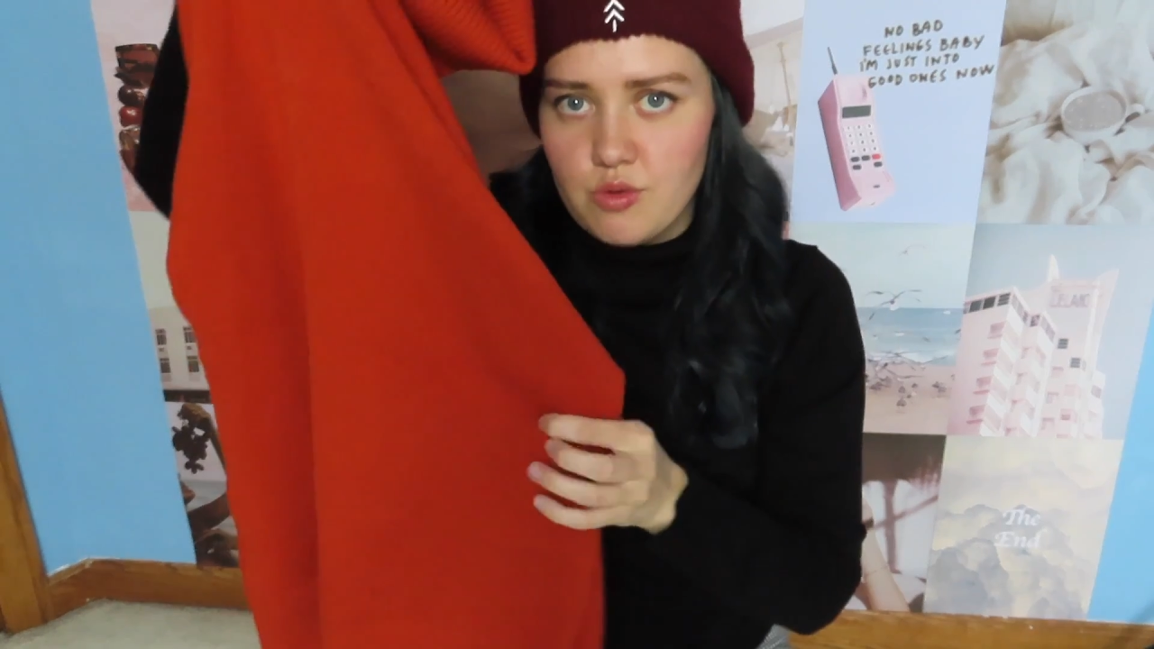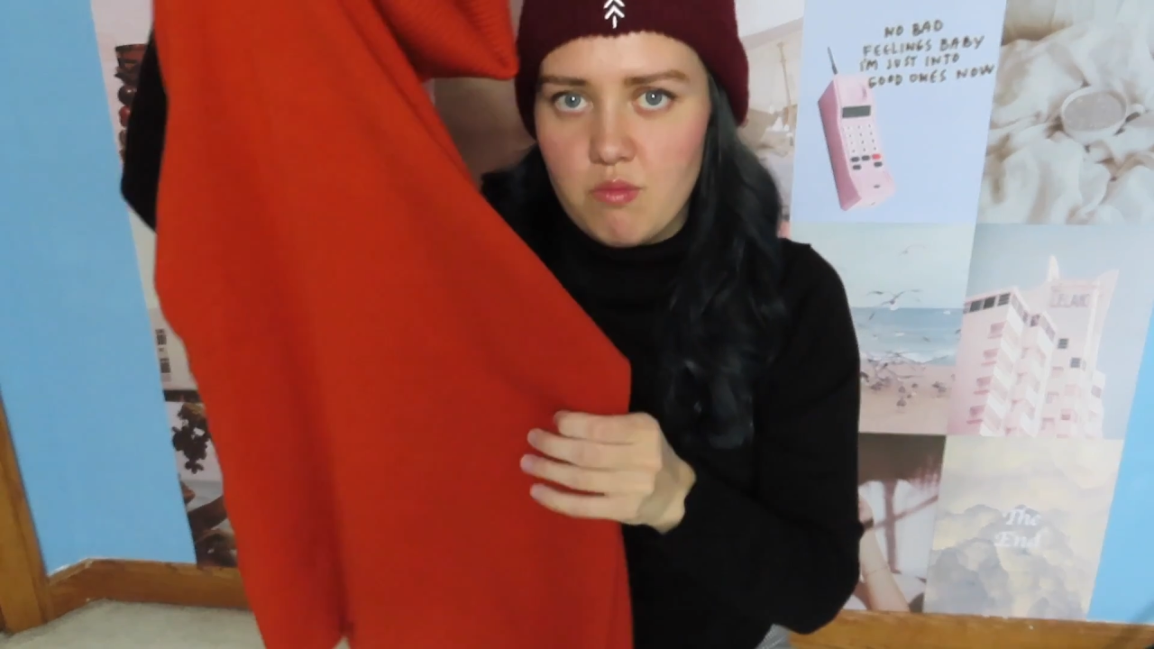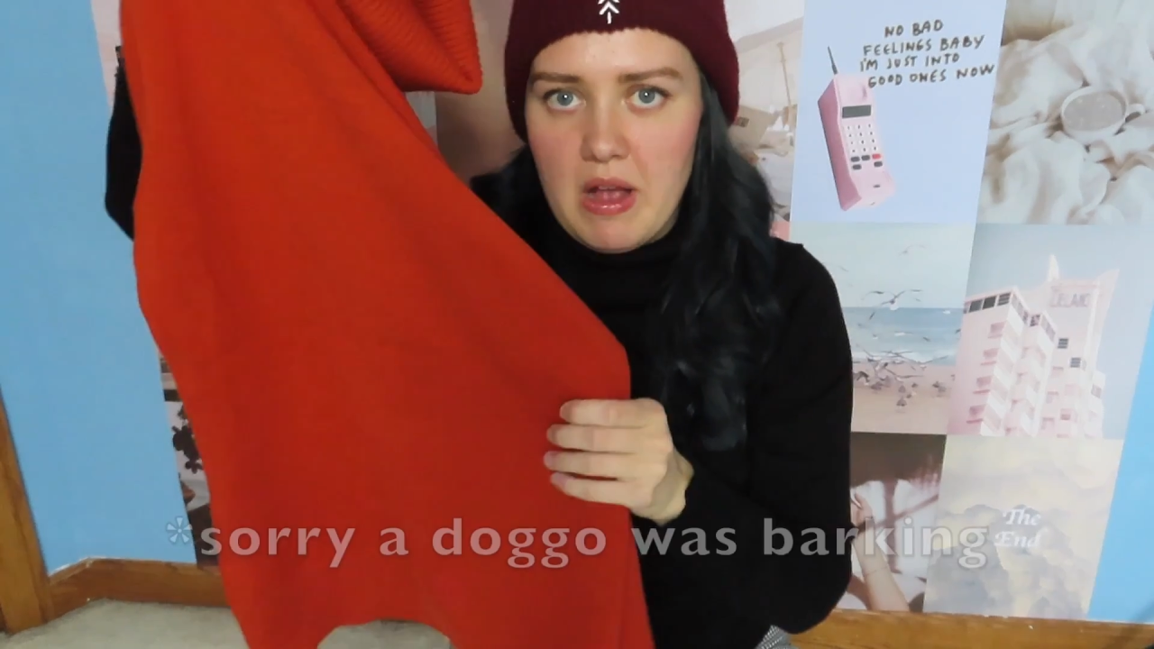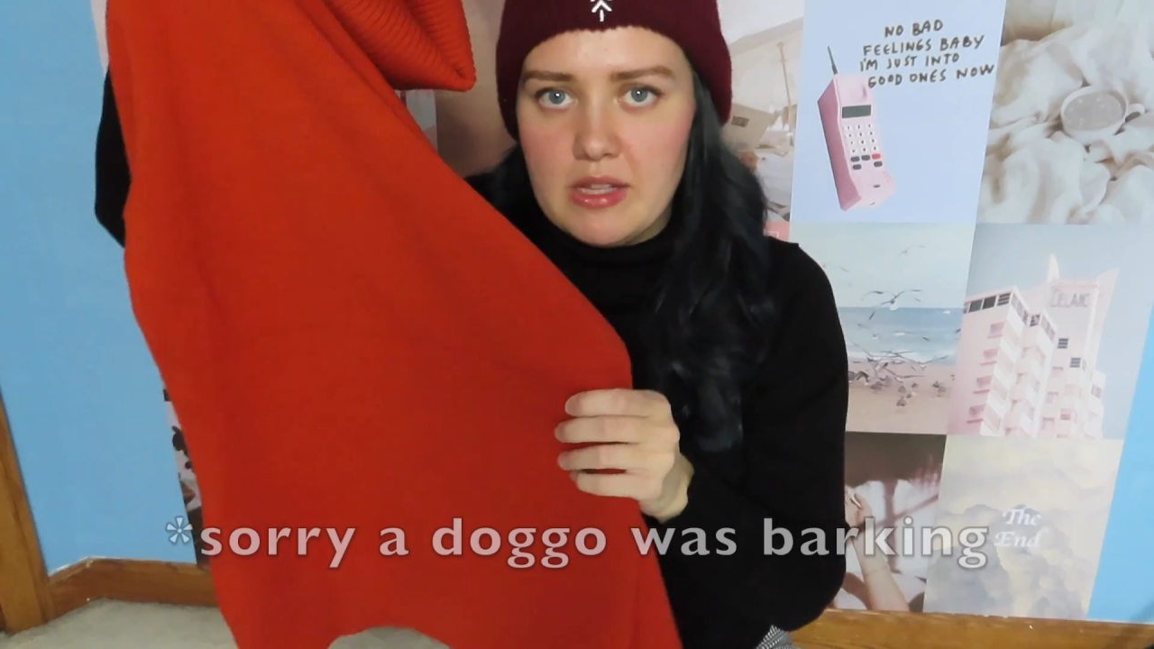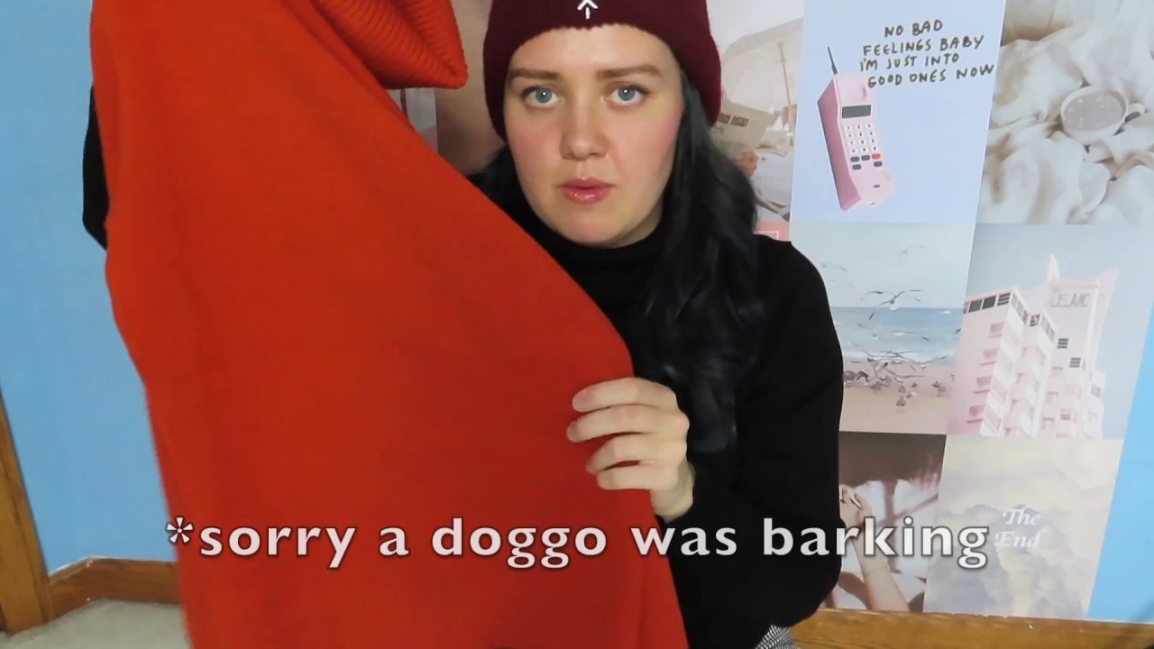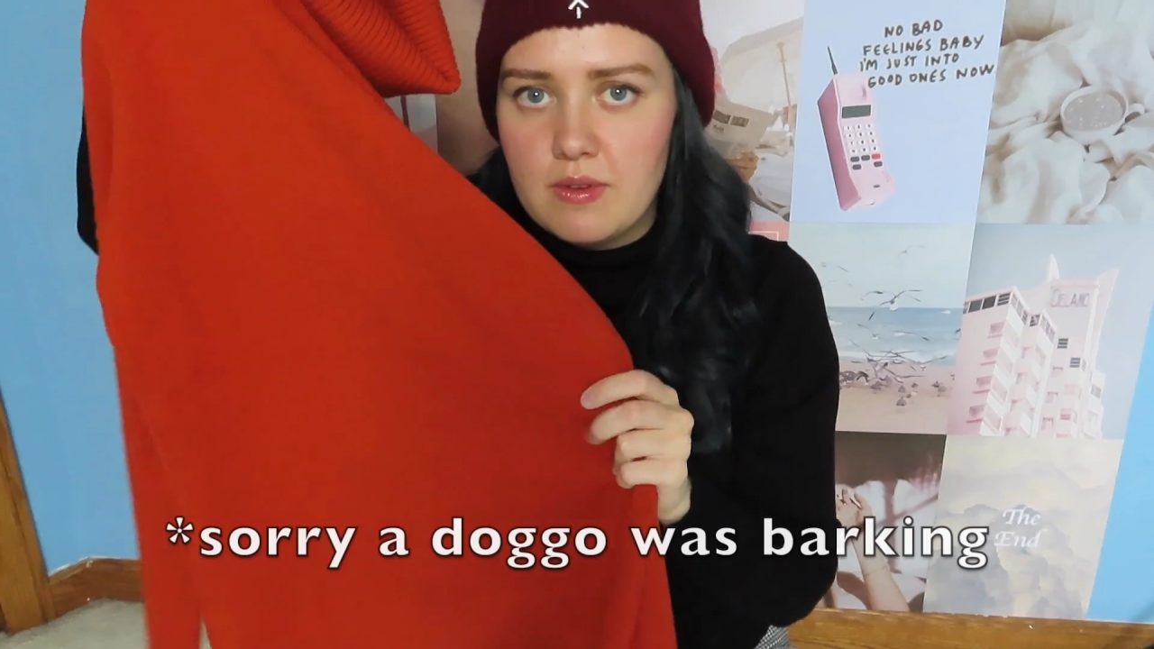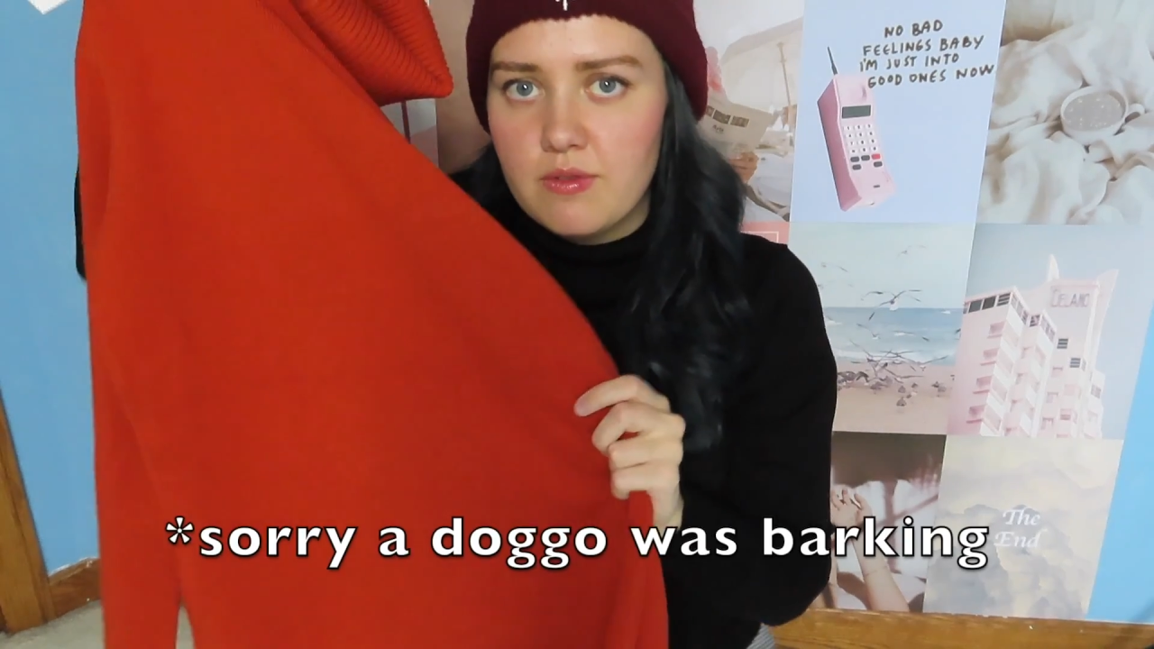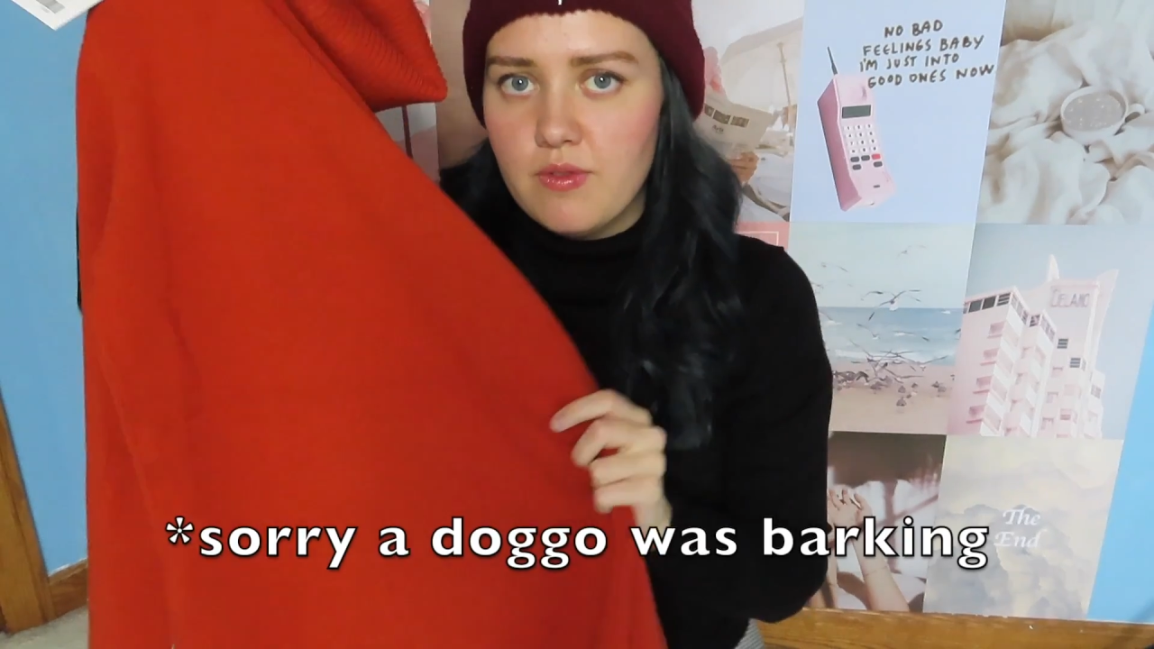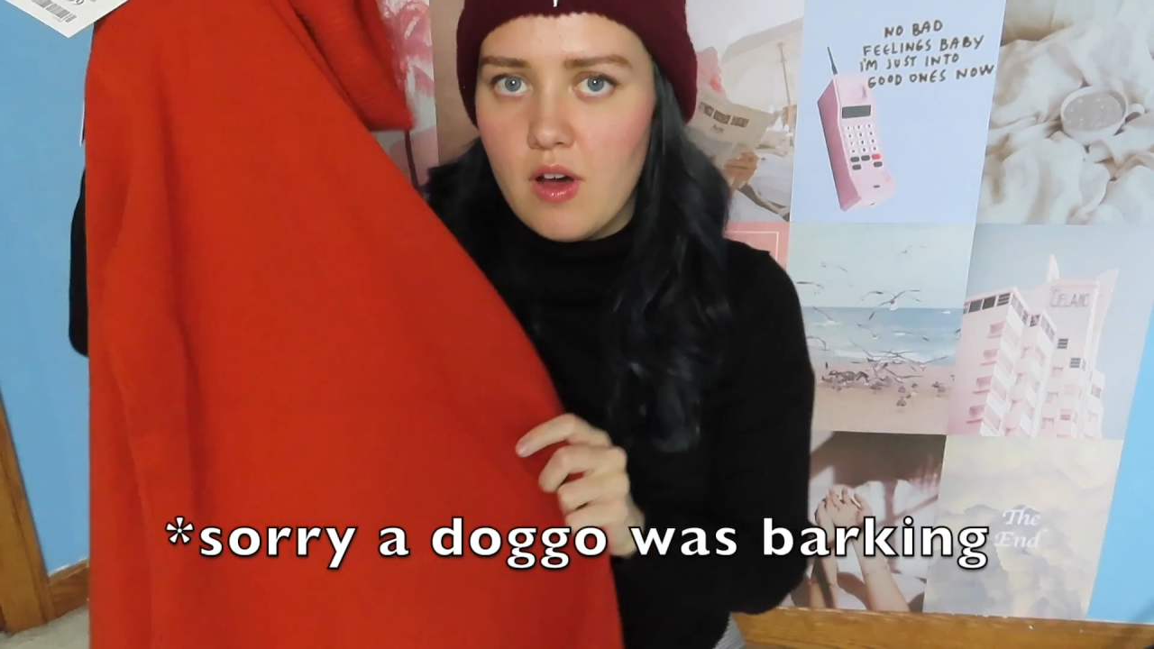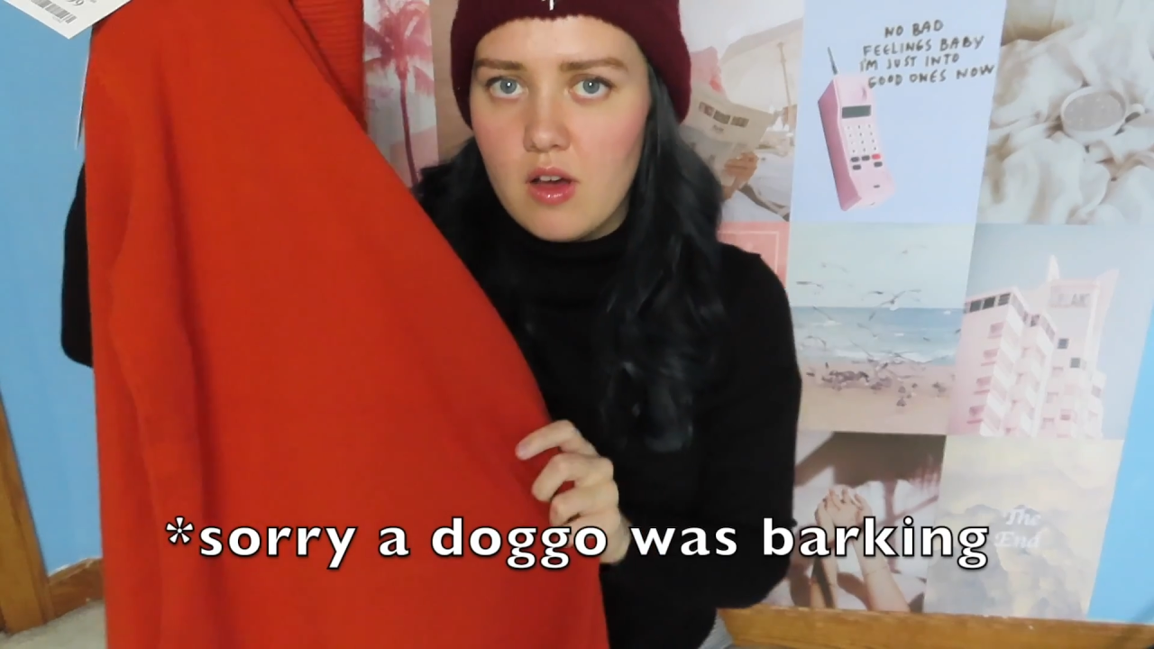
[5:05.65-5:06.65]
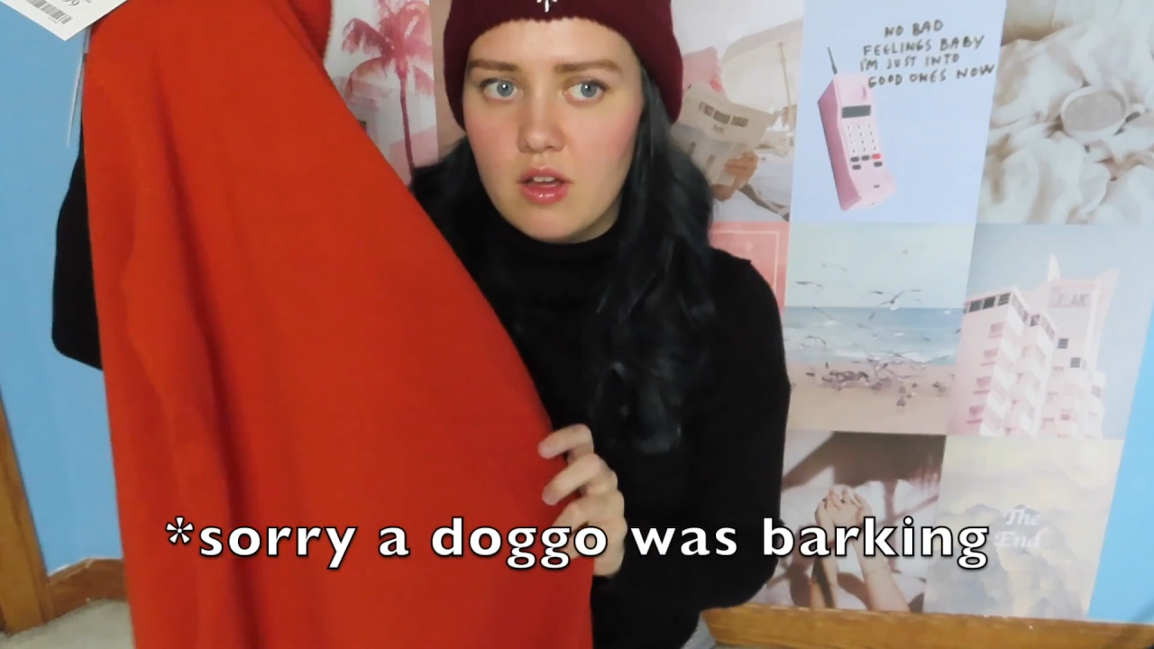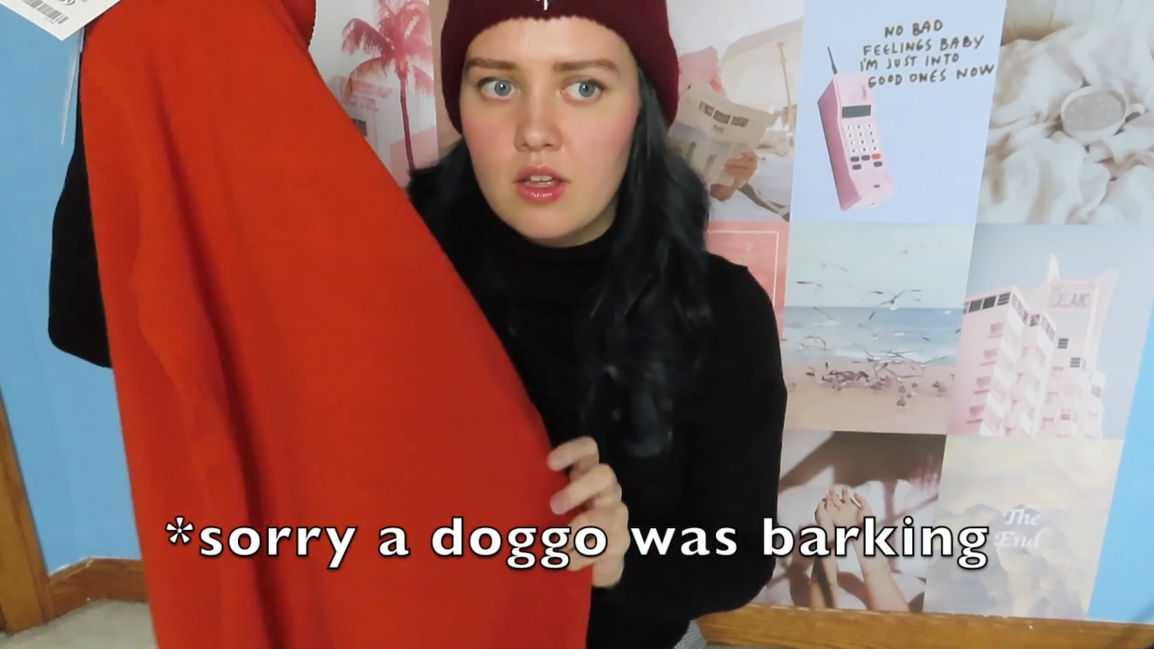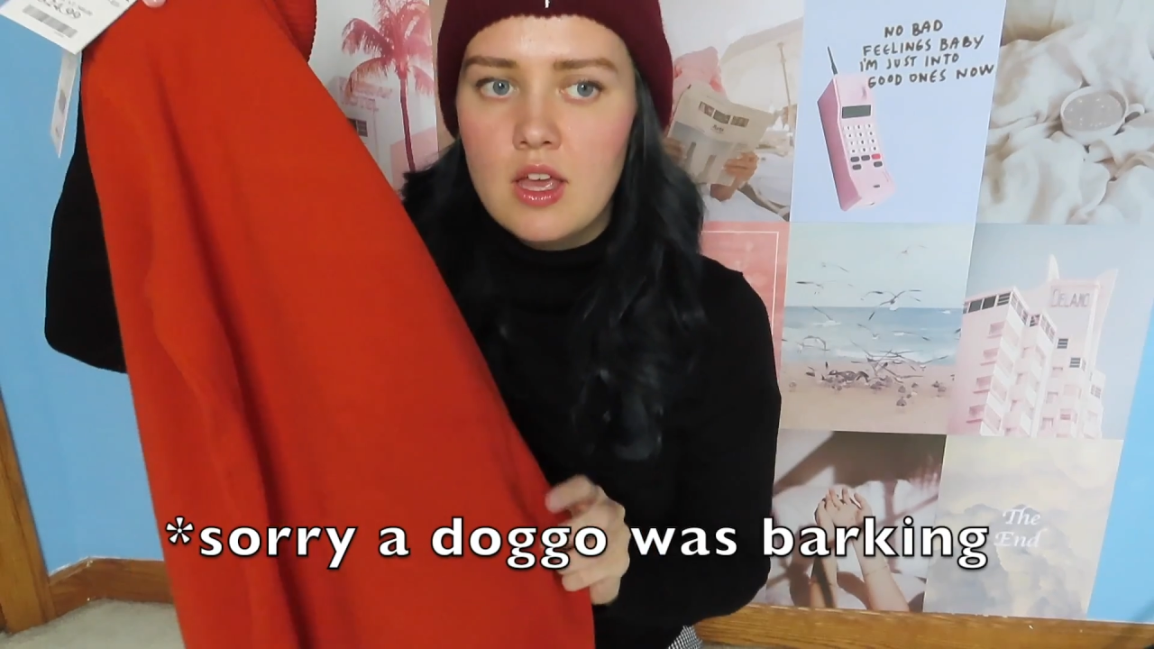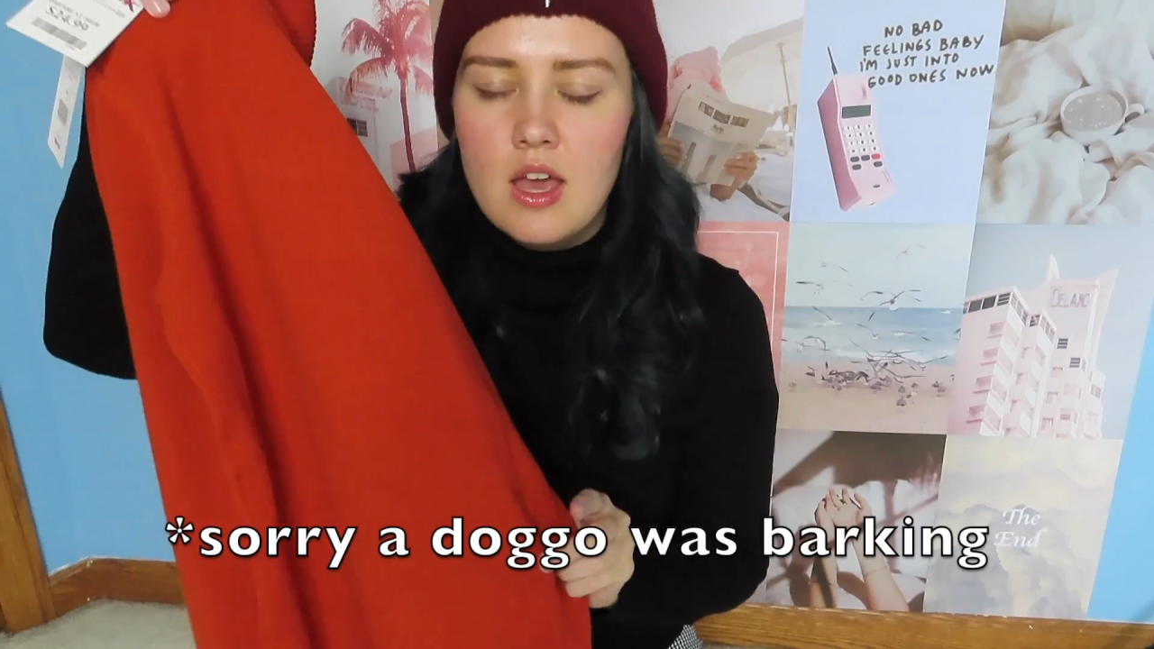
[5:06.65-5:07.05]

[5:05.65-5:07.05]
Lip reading: reminds me of fall.